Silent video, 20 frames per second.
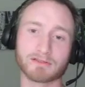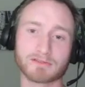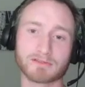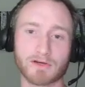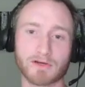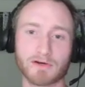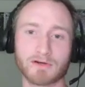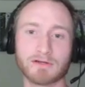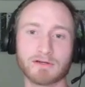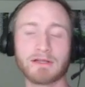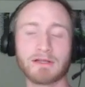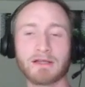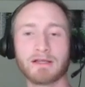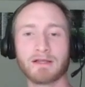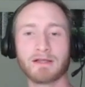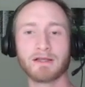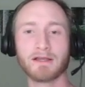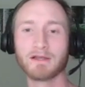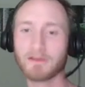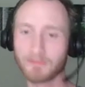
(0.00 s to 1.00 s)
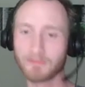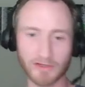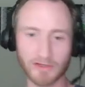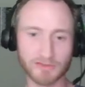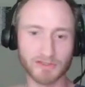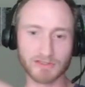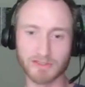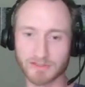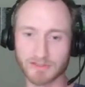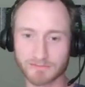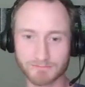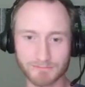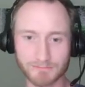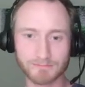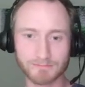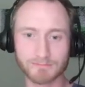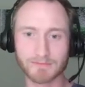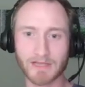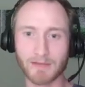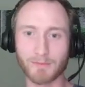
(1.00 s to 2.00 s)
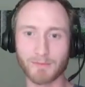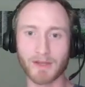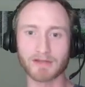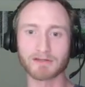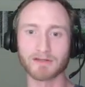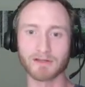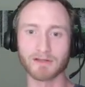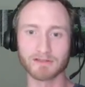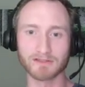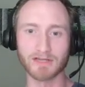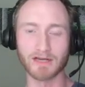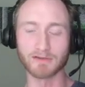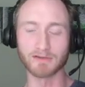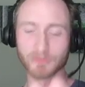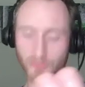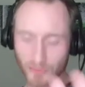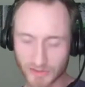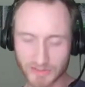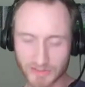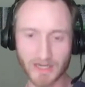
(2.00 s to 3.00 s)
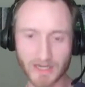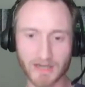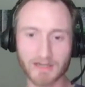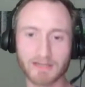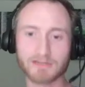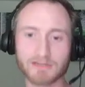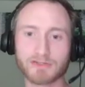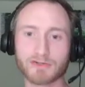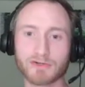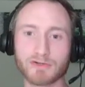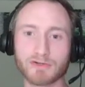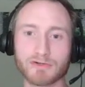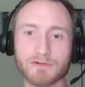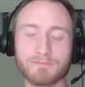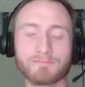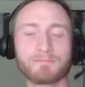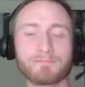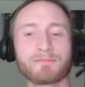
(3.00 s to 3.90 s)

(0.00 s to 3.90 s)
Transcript: So actually just came back to understand Christianity is true.